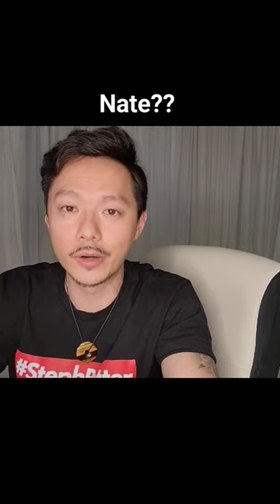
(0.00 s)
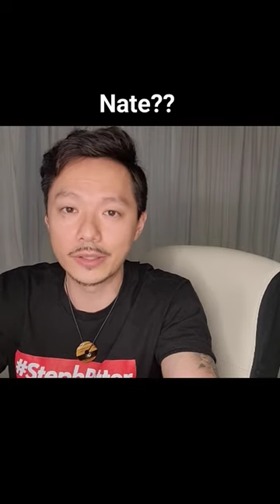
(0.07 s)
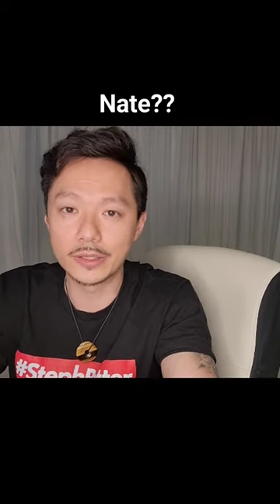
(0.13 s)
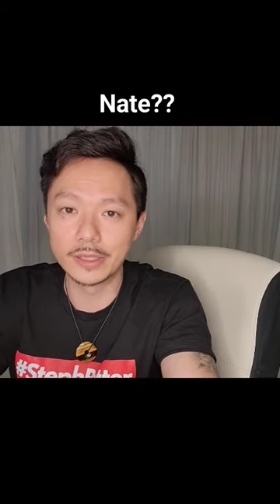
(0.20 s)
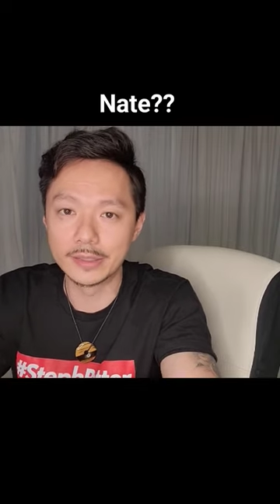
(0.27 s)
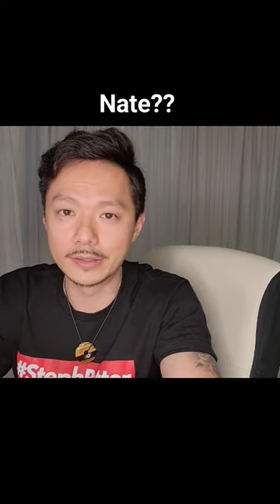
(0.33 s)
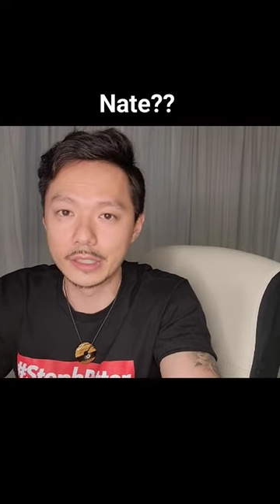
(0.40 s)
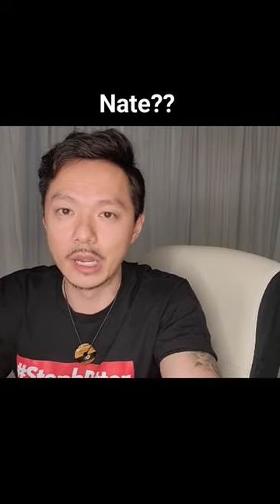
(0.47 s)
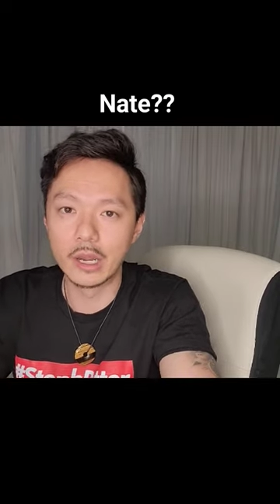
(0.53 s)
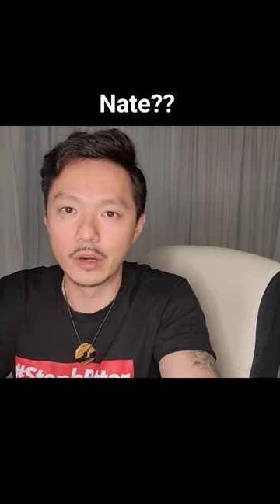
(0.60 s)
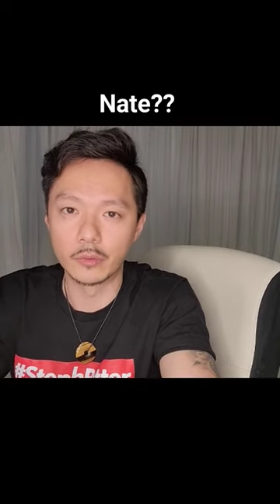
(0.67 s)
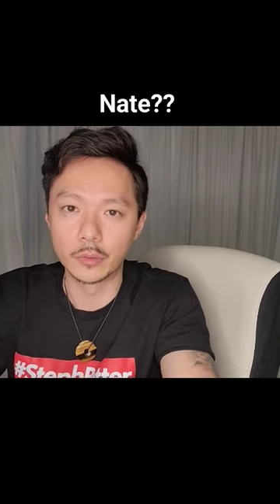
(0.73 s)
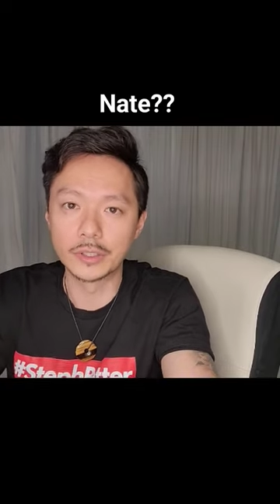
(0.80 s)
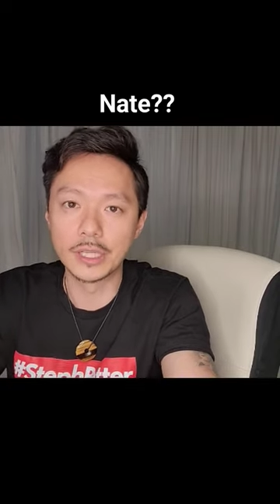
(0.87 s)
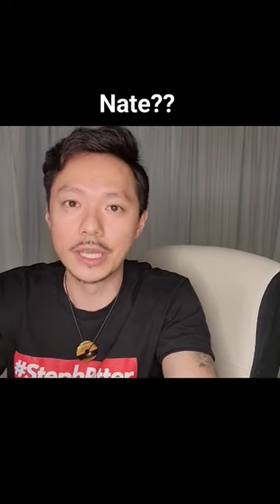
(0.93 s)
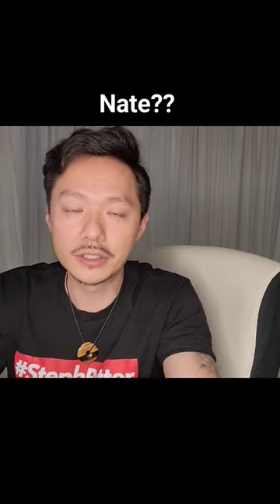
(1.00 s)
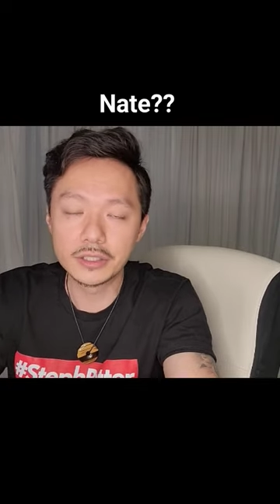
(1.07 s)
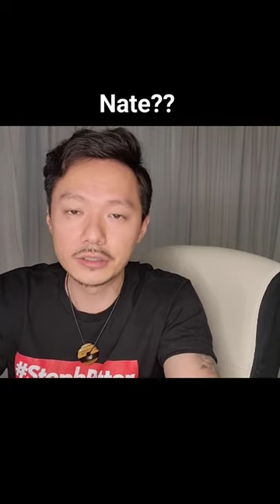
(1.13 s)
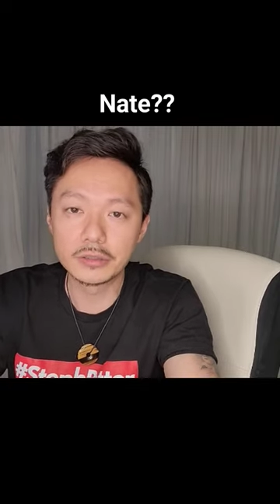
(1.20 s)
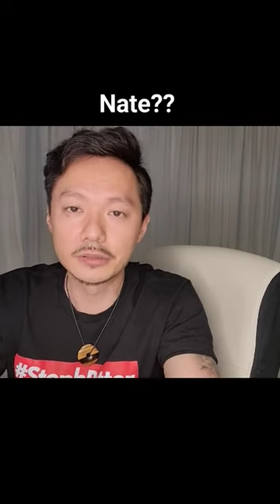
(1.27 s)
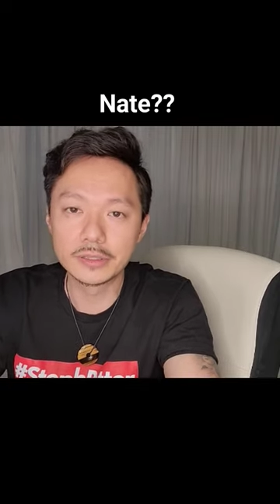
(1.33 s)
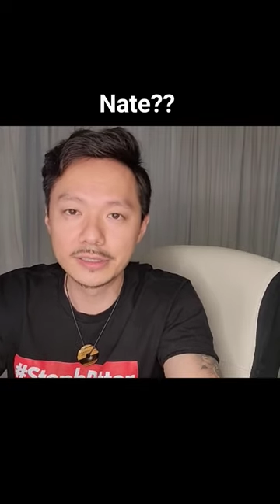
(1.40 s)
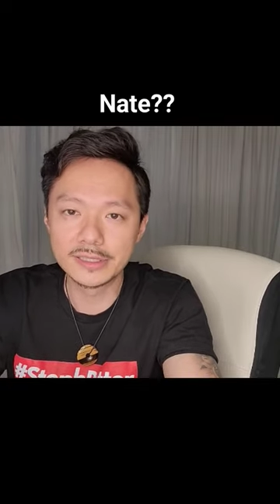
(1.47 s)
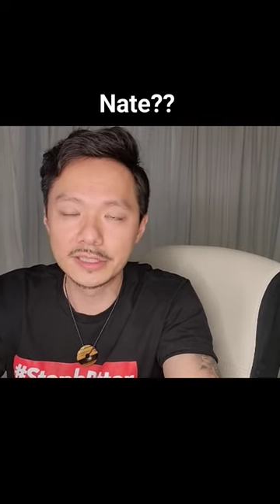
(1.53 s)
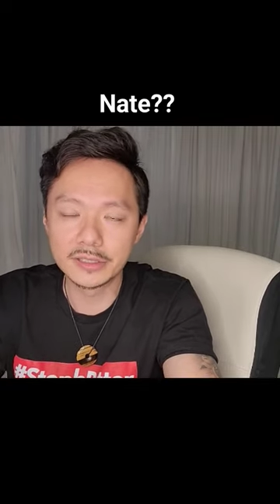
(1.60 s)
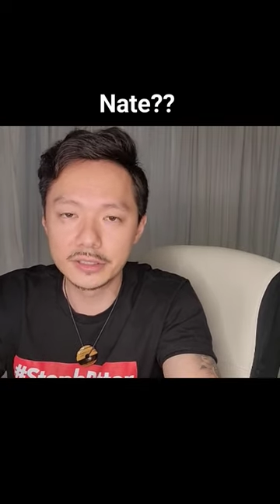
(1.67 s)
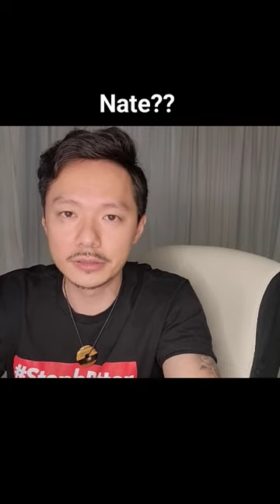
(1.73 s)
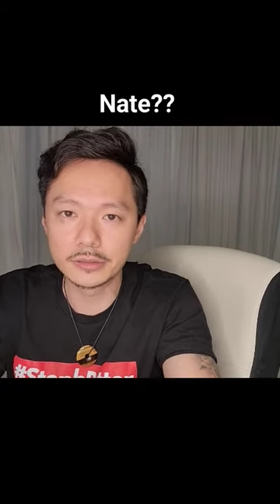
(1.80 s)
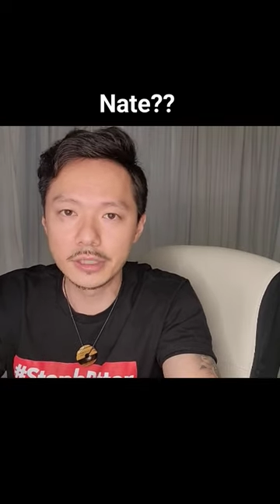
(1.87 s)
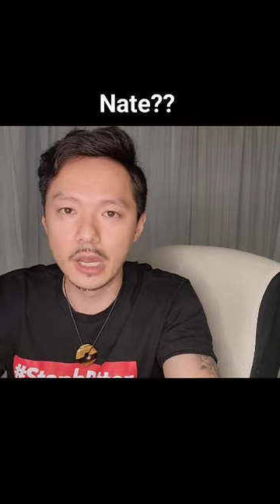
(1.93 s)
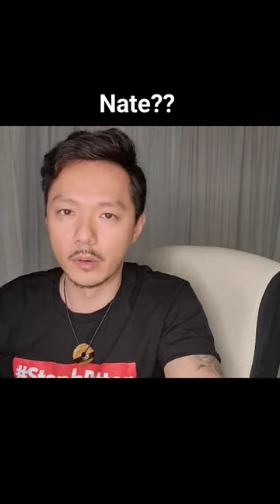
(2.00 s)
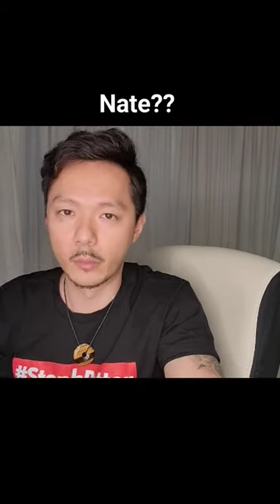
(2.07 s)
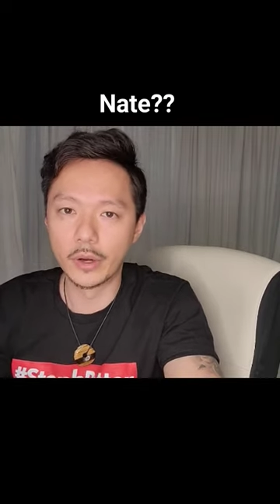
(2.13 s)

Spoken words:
whether it's rotational decisions,